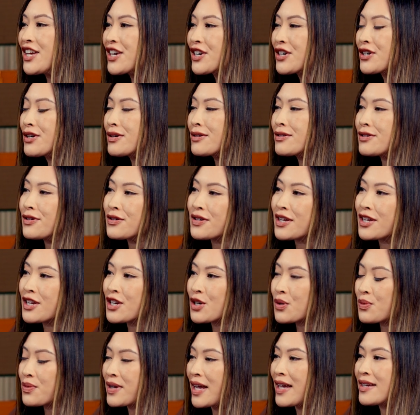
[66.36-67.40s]
Here, you can
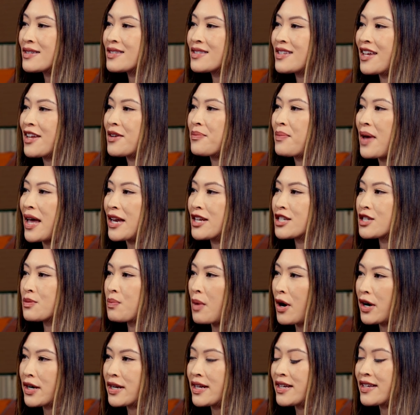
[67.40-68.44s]
create and manage
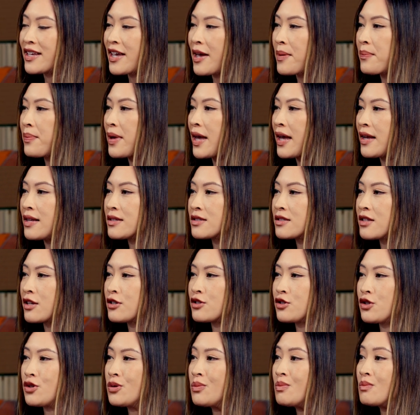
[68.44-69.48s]
marketing campaigns
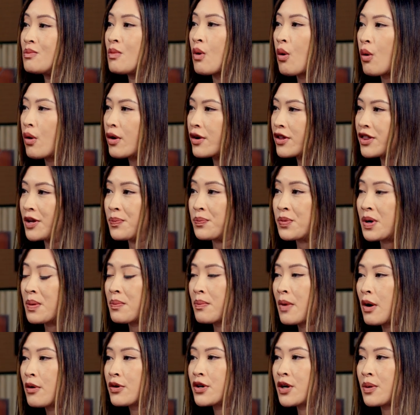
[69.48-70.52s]
that do more than
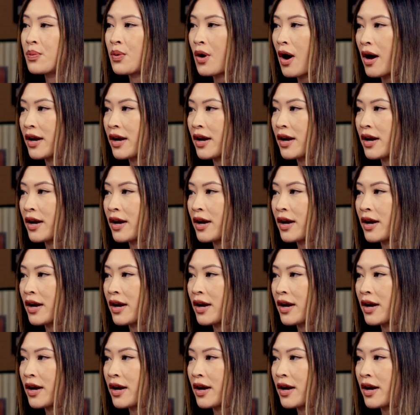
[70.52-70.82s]
promote your